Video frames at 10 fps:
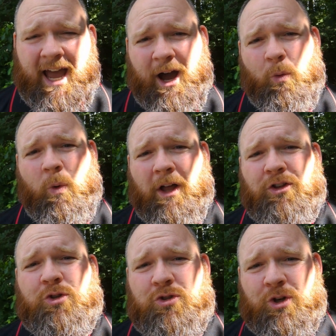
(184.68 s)
how well
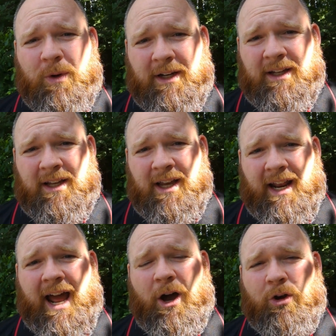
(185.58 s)
you do it,
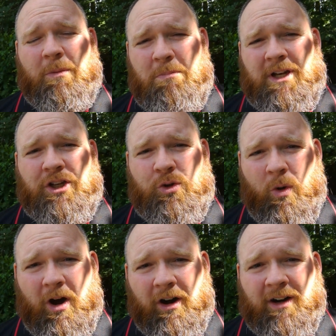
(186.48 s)
and how committed
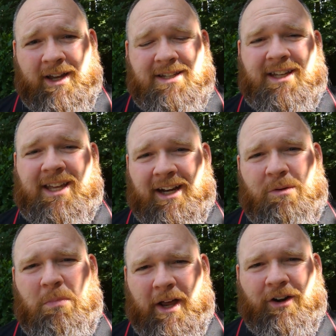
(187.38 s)
you are to
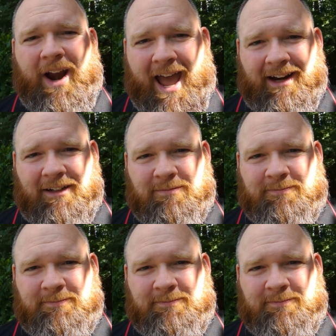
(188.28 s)
getting better at it.